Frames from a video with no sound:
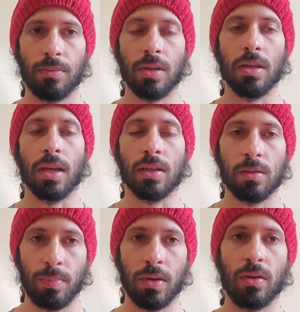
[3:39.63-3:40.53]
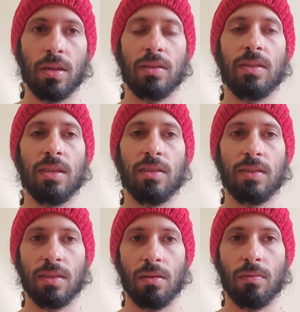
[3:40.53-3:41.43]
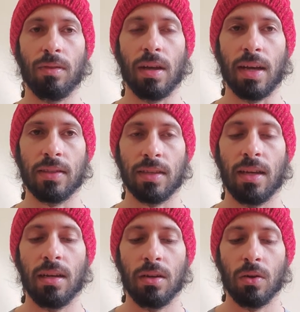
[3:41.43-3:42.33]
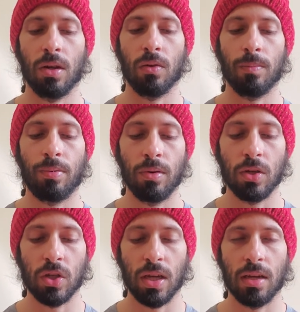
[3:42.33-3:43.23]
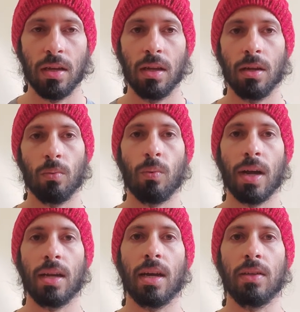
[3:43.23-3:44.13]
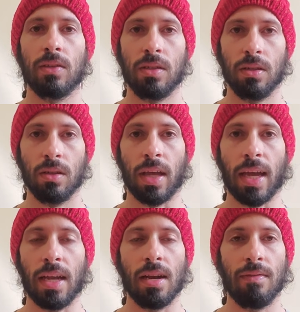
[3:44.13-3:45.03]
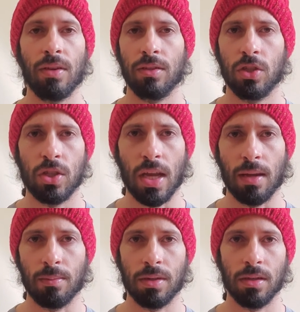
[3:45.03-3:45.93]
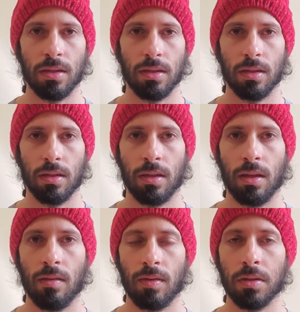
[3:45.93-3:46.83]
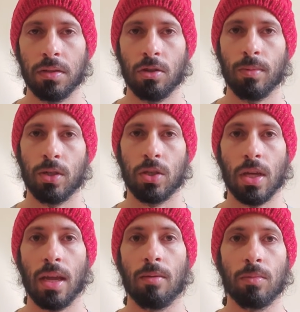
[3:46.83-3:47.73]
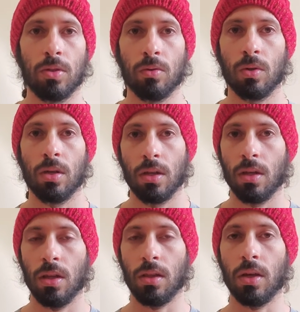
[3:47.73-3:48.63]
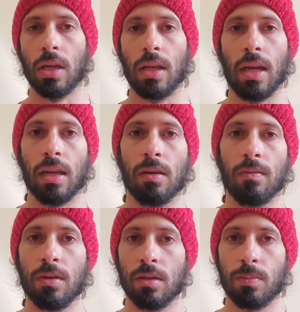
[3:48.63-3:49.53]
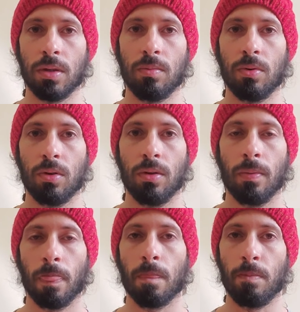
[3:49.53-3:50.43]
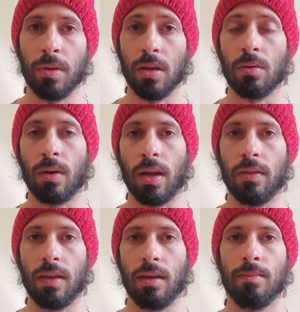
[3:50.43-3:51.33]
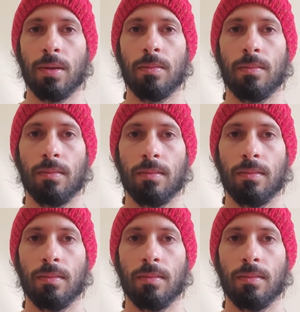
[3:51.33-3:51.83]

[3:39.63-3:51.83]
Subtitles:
the experiences of loss. I didn't know how to appreciate what I still had, and I felt ashamed. I felt so much shame to look at any of these people, be around them,